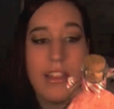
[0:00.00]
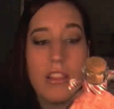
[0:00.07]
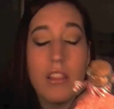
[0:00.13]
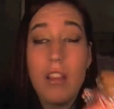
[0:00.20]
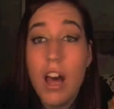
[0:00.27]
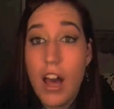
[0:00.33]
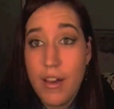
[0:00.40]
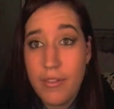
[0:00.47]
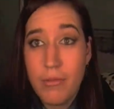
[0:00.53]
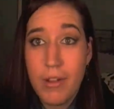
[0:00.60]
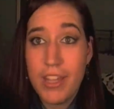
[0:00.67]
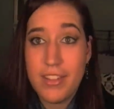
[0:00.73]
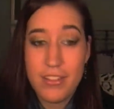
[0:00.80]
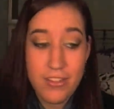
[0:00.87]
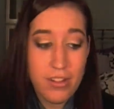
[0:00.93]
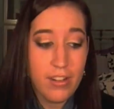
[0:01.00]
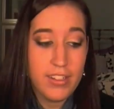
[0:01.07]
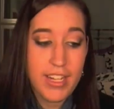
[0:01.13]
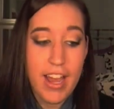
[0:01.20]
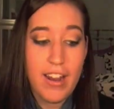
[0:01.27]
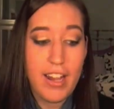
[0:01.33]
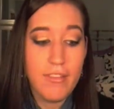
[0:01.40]
love the way this
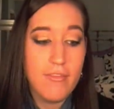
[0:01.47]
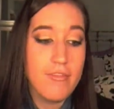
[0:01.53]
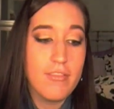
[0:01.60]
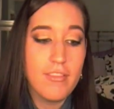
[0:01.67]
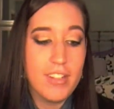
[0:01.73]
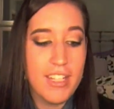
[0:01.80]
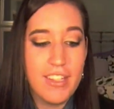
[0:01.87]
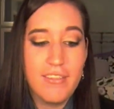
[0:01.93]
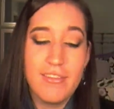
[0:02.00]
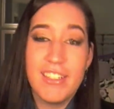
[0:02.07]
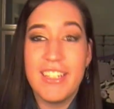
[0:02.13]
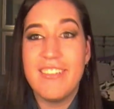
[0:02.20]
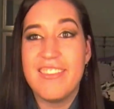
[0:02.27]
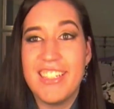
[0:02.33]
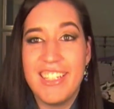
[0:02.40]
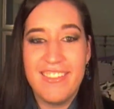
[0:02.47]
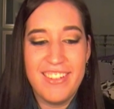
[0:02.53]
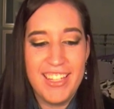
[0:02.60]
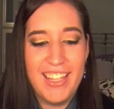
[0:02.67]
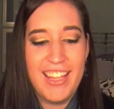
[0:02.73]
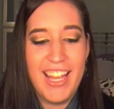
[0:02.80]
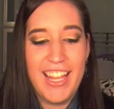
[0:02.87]
turned out. I really
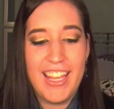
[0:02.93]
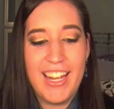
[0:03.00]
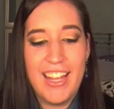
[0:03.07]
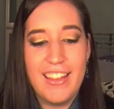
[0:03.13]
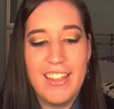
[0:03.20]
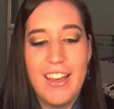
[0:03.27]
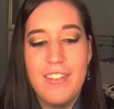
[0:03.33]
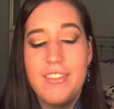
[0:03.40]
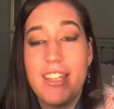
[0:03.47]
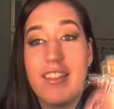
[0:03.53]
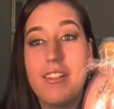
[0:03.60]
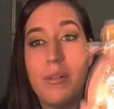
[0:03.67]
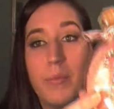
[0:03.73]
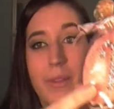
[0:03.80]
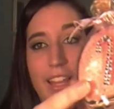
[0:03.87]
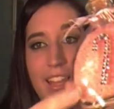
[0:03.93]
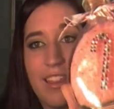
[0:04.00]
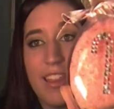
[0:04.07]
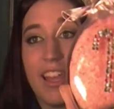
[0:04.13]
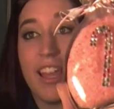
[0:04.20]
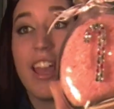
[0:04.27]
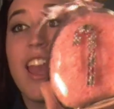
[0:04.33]
like it. I love the little bling
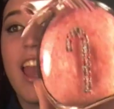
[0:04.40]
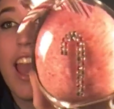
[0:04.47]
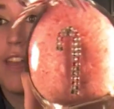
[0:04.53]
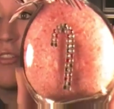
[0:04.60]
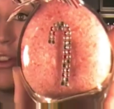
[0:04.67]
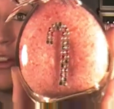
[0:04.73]
thing. If